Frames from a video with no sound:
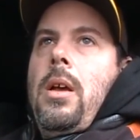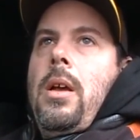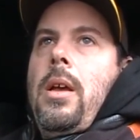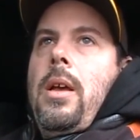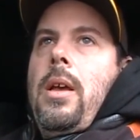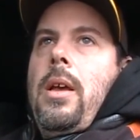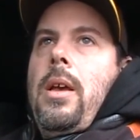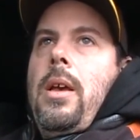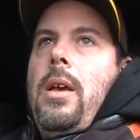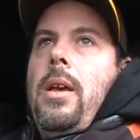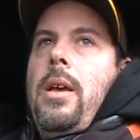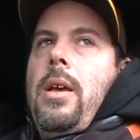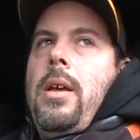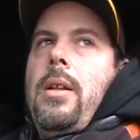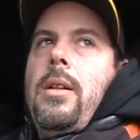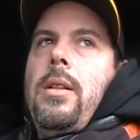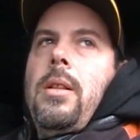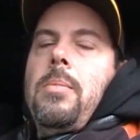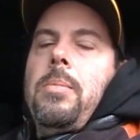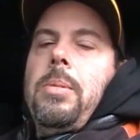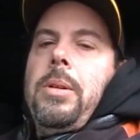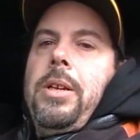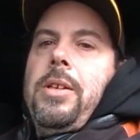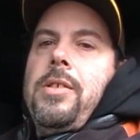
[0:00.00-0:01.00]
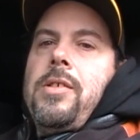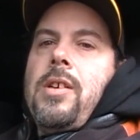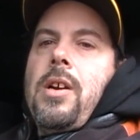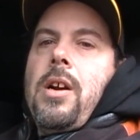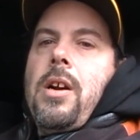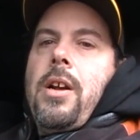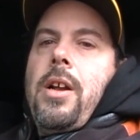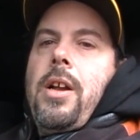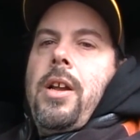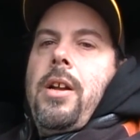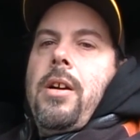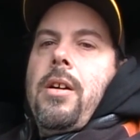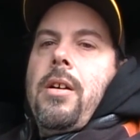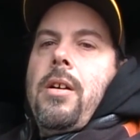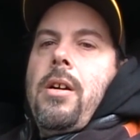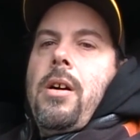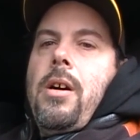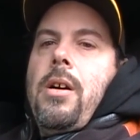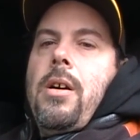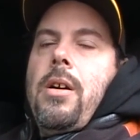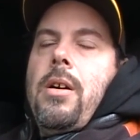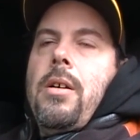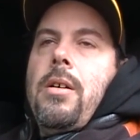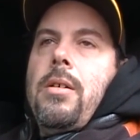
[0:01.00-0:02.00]
And the police are
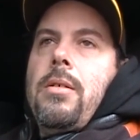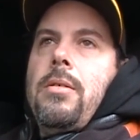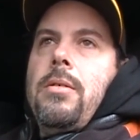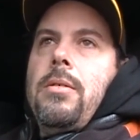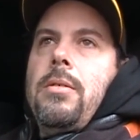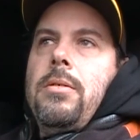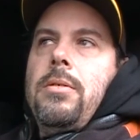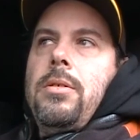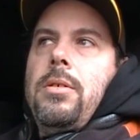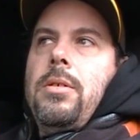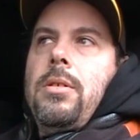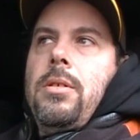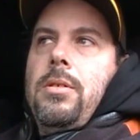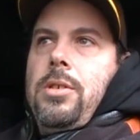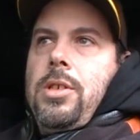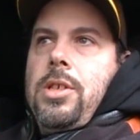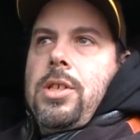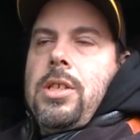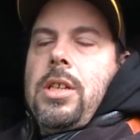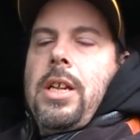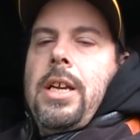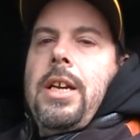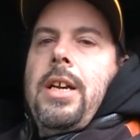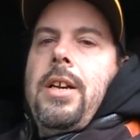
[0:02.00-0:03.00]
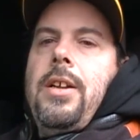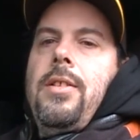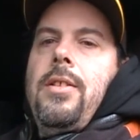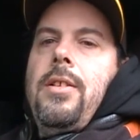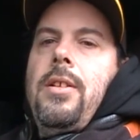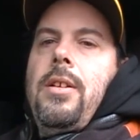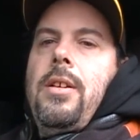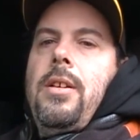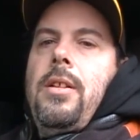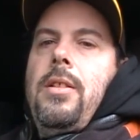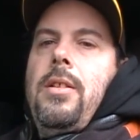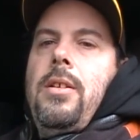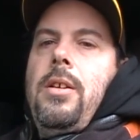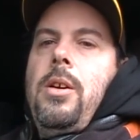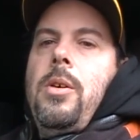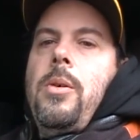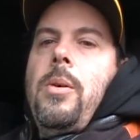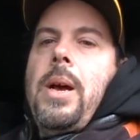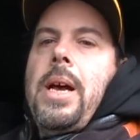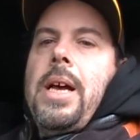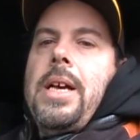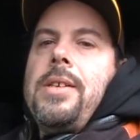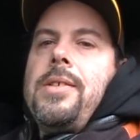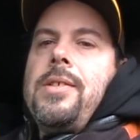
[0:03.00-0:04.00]
just like in the
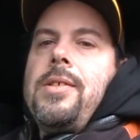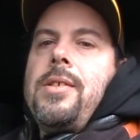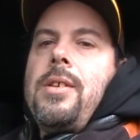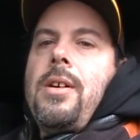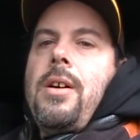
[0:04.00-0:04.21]
US,